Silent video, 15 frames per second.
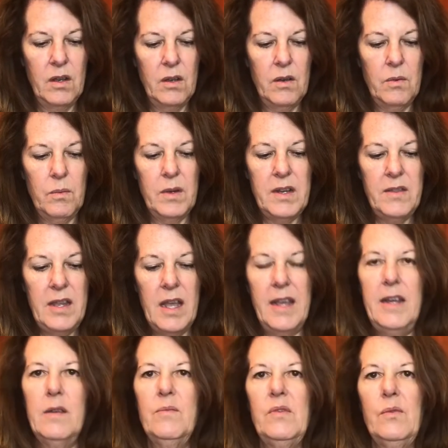One of the
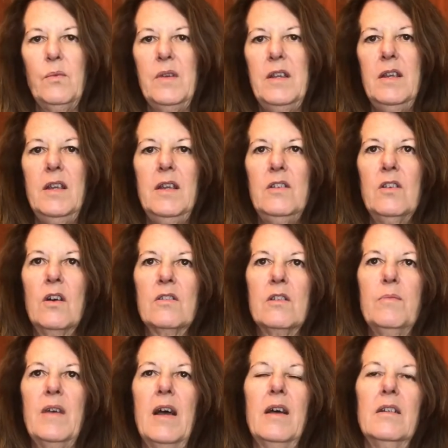items we talked
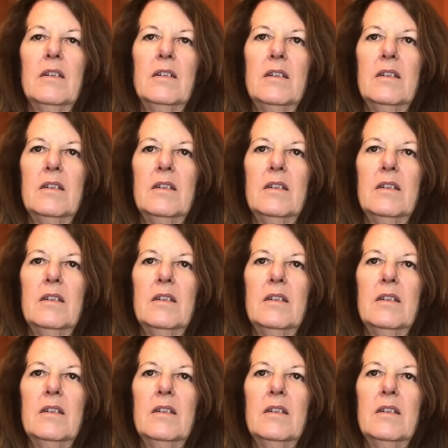about